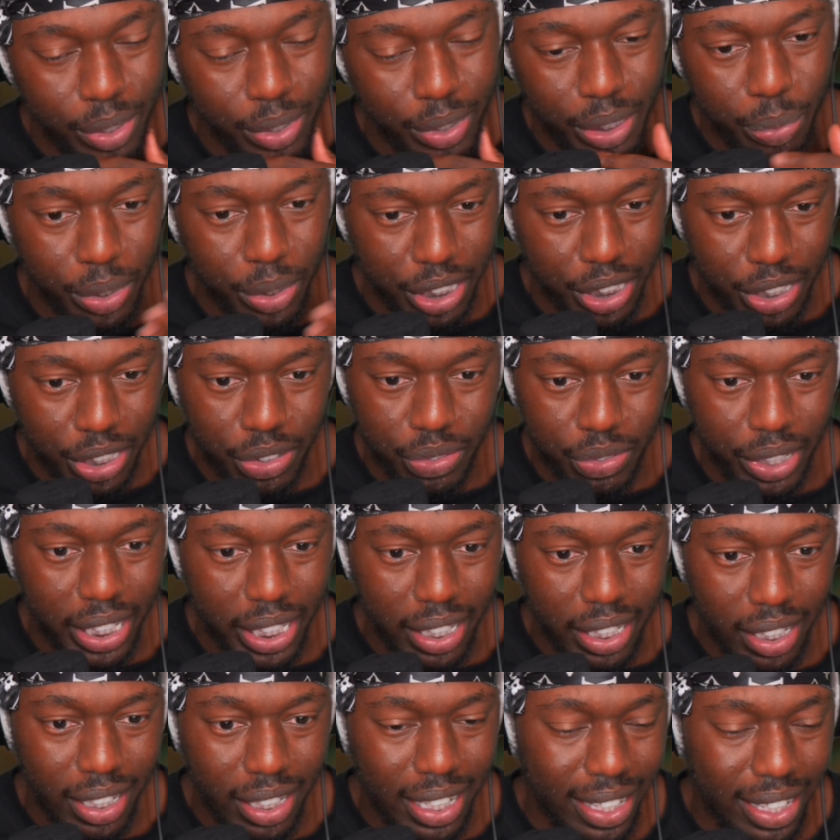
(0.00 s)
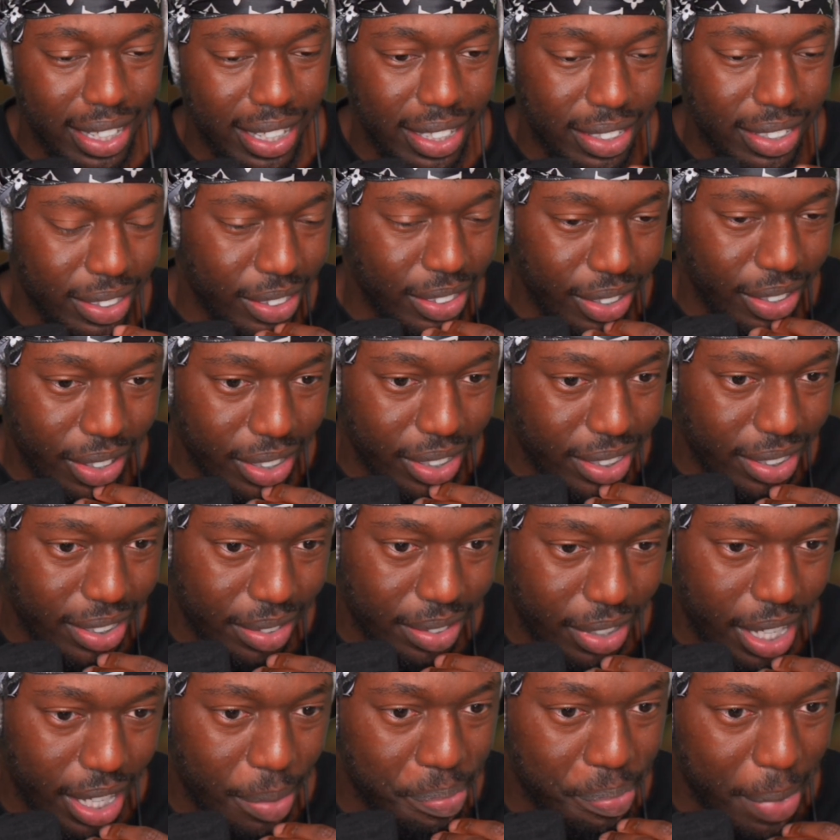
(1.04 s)
Was the ring like
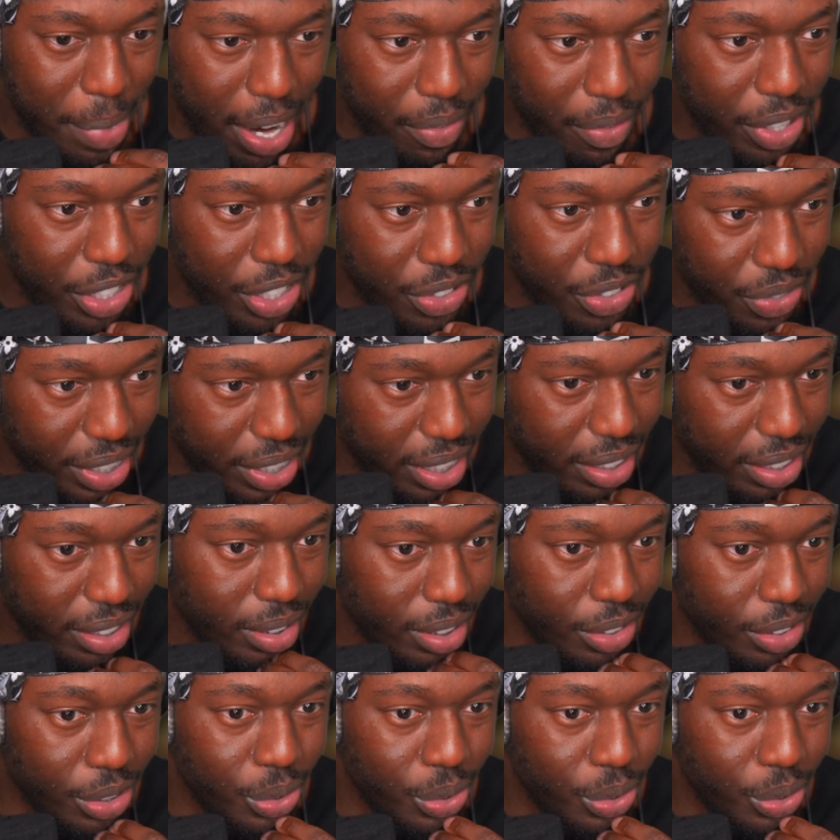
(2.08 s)
not a marriage ring?